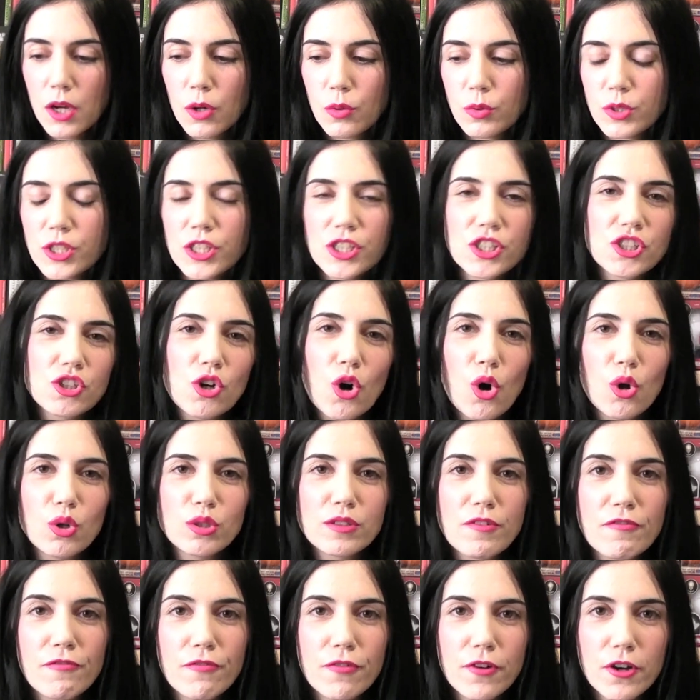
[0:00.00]
which is
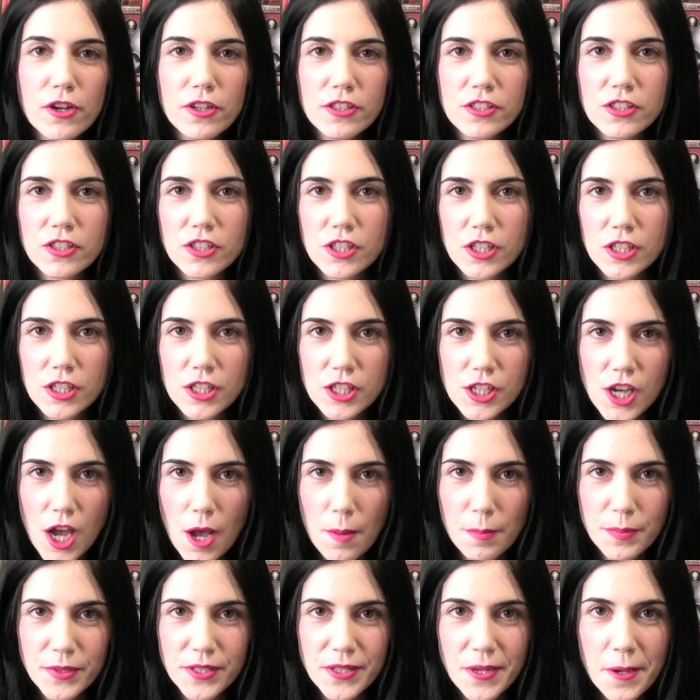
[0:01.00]
called First
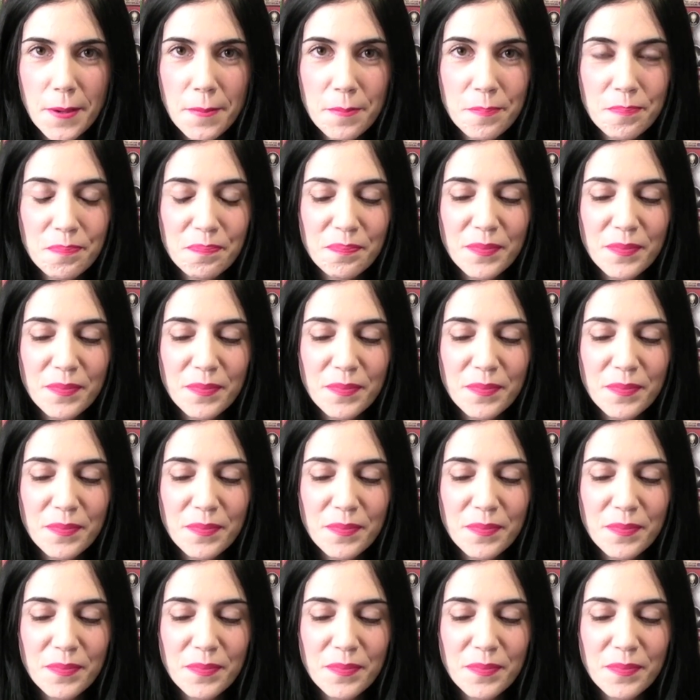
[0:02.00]
Chapter.